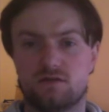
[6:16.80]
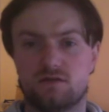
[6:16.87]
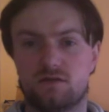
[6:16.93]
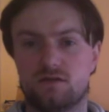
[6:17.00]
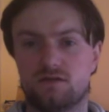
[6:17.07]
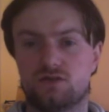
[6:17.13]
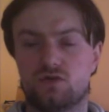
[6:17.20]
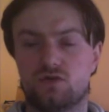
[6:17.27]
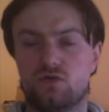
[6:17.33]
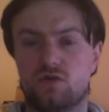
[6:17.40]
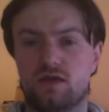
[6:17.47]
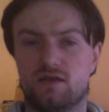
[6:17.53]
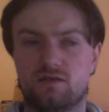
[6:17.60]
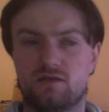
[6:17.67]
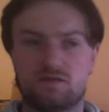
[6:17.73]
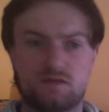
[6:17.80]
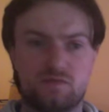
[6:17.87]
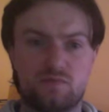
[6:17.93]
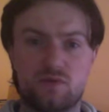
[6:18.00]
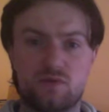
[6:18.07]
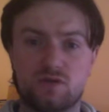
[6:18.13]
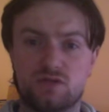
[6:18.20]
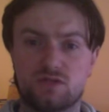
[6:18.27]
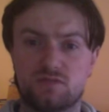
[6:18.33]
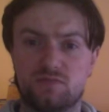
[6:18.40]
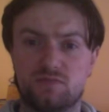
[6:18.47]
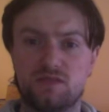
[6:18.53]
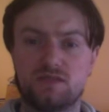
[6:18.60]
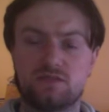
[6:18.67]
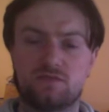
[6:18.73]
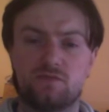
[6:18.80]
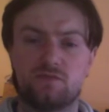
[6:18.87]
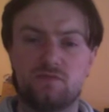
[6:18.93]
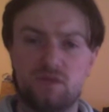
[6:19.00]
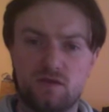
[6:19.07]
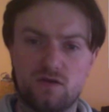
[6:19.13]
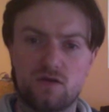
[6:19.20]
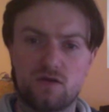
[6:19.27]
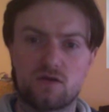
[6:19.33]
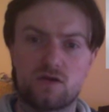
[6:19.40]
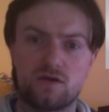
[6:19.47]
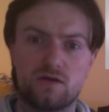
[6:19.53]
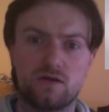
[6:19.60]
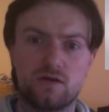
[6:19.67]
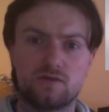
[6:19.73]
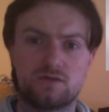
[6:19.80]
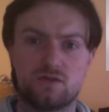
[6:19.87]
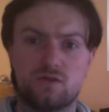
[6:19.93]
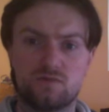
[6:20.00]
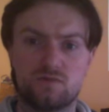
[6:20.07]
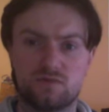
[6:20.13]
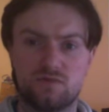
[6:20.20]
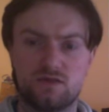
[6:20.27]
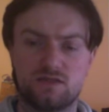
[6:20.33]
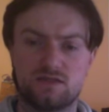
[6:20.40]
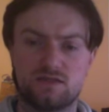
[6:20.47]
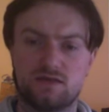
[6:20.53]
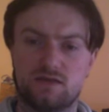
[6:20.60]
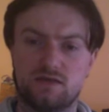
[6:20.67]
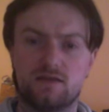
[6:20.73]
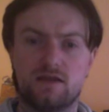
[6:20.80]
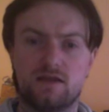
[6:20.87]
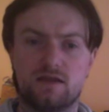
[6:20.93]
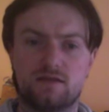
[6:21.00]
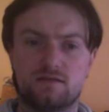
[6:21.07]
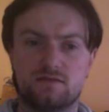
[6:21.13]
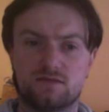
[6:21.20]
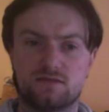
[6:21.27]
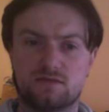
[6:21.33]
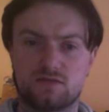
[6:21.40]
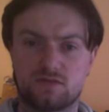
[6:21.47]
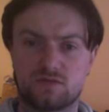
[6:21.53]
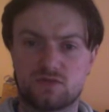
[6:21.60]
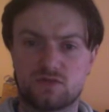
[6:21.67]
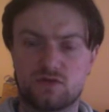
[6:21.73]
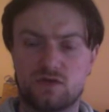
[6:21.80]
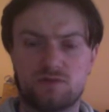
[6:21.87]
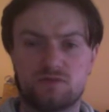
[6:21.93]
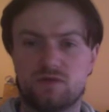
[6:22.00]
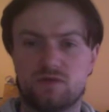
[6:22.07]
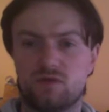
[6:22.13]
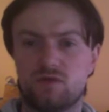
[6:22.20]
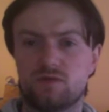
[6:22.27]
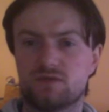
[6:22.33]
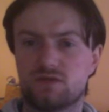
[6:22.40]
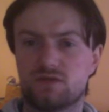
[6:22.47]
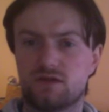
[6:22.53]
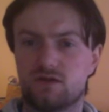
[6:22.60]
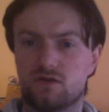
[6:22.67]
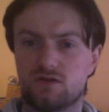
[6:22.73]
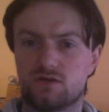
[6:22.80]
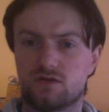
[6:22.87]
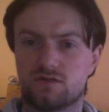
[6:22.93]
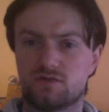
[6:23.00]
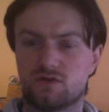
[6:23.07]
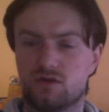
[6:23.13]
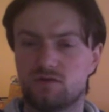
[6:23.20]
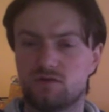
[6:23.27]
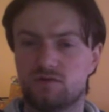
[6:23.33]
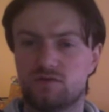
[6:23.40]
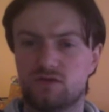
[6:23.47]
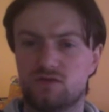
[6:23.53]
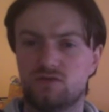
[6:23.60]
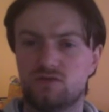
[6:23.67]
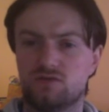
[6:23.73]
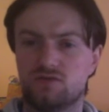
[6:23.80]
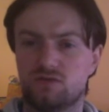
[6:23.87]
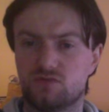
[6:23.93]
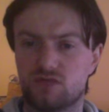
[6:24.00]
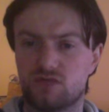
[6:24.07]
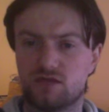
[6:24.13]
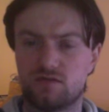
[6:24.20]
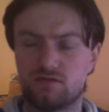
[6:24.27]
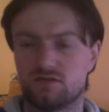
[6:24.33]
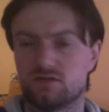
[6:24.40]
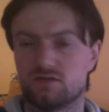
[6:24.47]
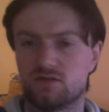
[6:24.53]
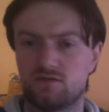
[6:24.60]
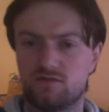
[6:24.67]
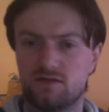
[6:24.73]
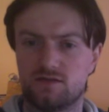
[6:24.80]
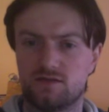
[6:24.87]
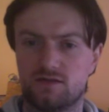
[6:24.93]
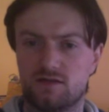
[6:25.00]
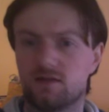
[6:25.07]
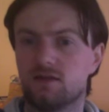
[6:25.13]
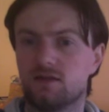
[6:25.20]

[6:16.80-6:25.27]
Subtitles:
So like to purchase beats from me, or to come to my site and subscribe to my website, or subscribe to my YouTube channel and stuff like that,